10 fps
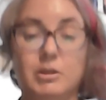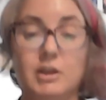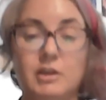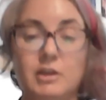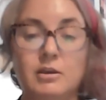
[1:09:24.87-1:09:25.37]

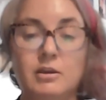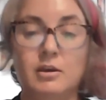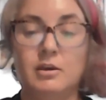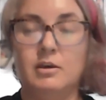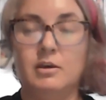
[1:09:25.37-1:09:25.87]
Play.
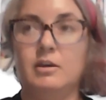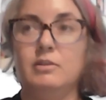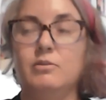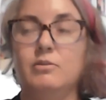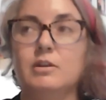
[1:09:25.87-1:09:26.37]

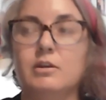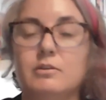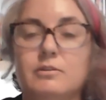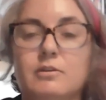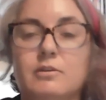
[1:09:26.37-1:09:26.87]
And you can
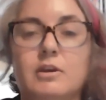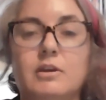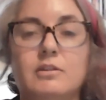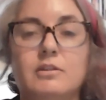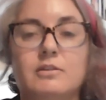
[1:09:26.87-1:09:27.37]
install
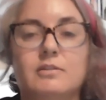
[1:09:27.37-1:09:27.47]
it